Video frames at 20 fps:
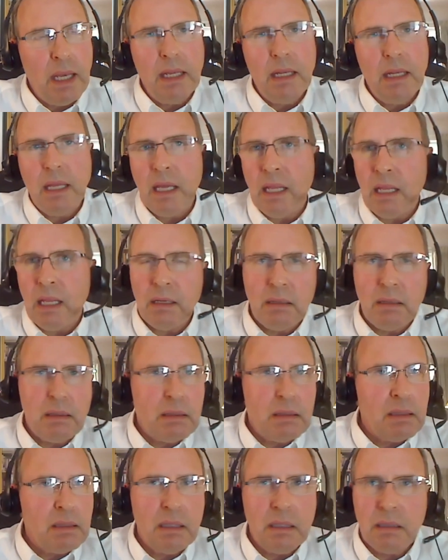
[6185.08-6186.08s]
it,
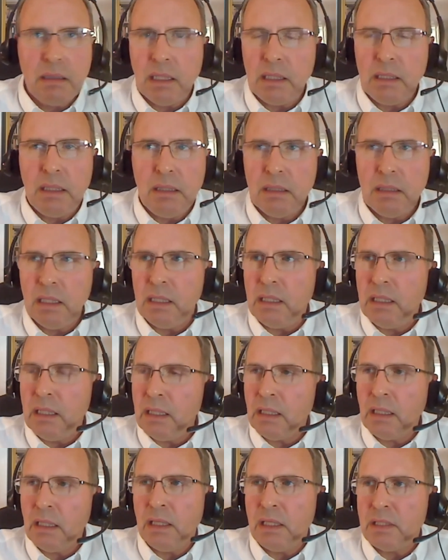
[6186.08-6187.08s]
and the, the
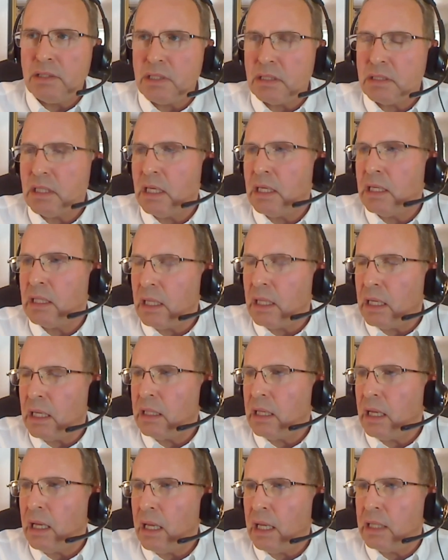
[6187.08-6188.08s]
deal is, is I,
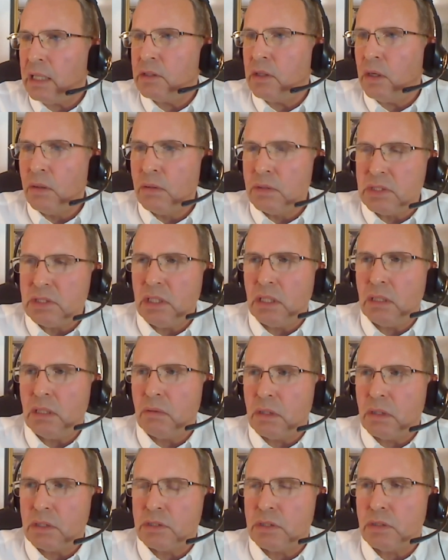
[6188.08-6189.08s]
I don't see the
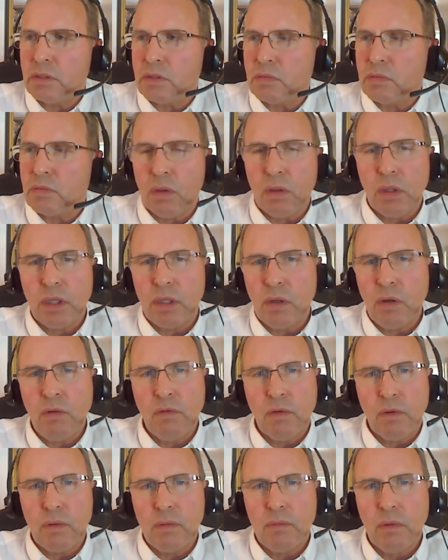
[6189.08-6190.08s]
Russians rolling
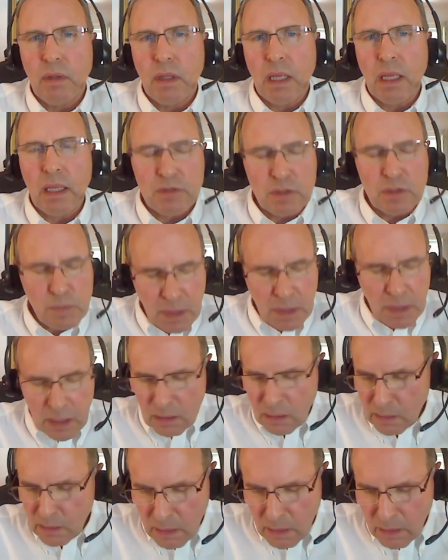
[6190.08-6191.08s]
over. I've spent
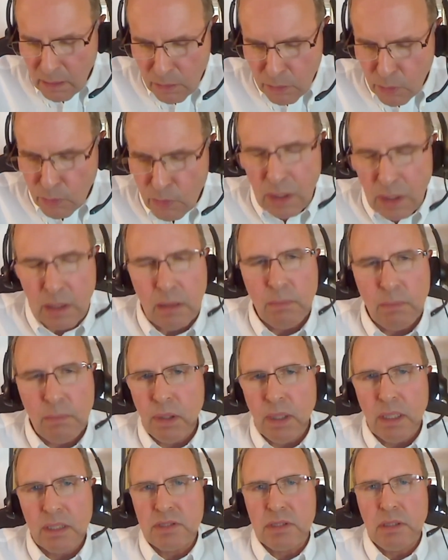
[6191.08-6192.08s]
30
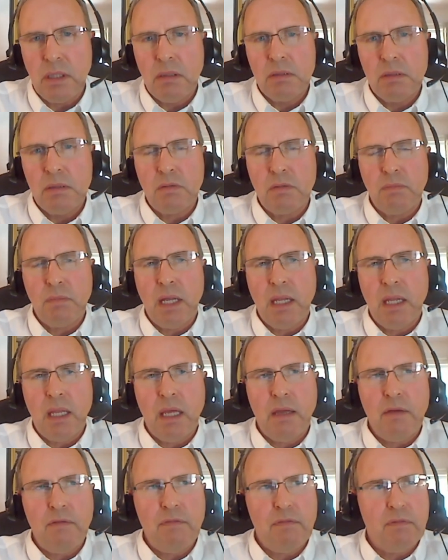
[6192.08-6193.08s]
plus years of my
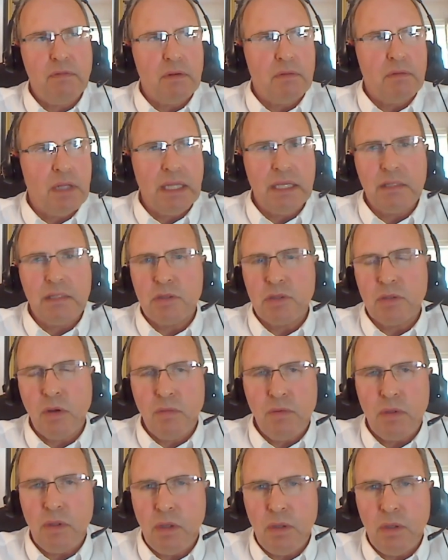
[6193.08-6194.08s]
life in the late
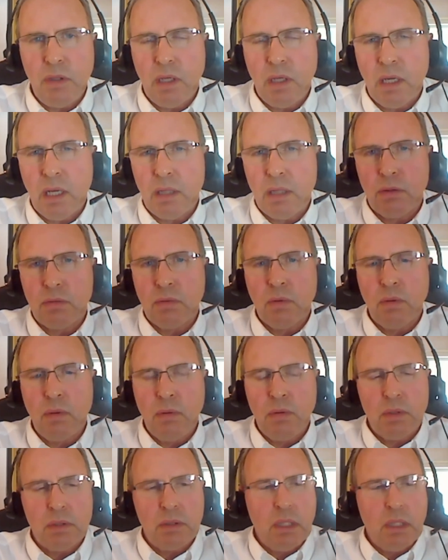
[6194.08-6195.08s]
Soviet Union on
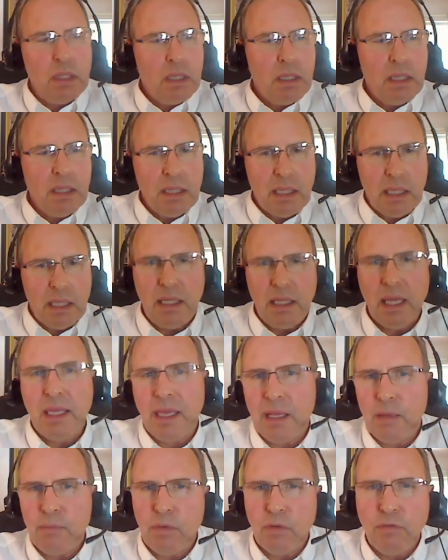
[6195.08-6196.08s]
through and a
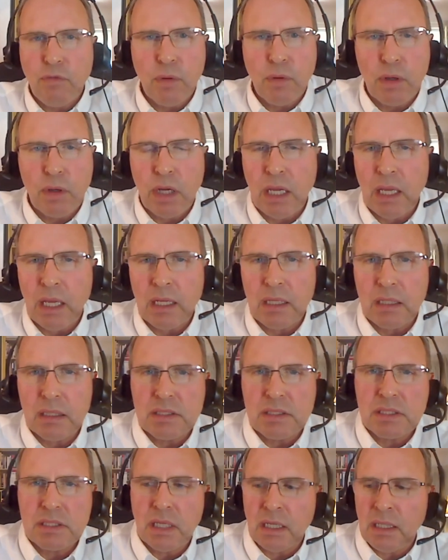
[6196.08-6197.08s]
decade beforehand
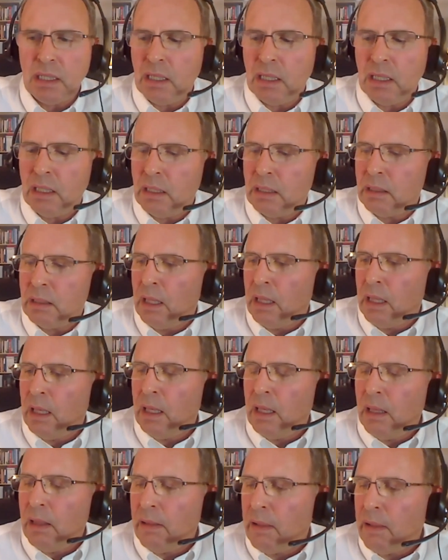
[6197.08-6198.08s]
and studying it.
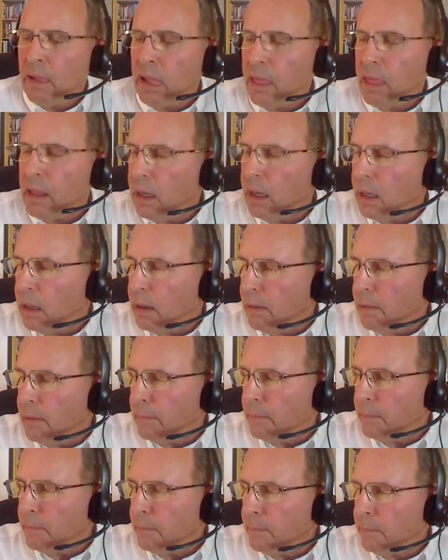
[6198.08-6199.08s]

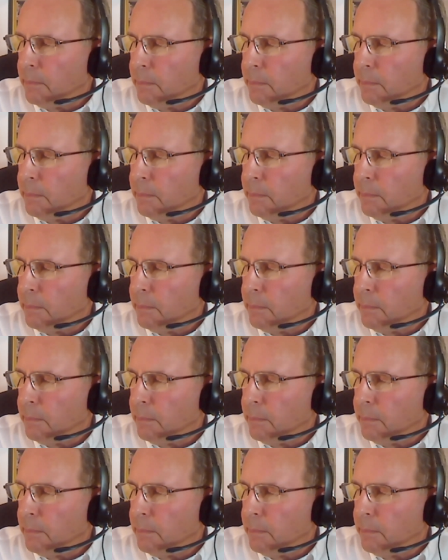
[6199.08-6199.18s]
Um,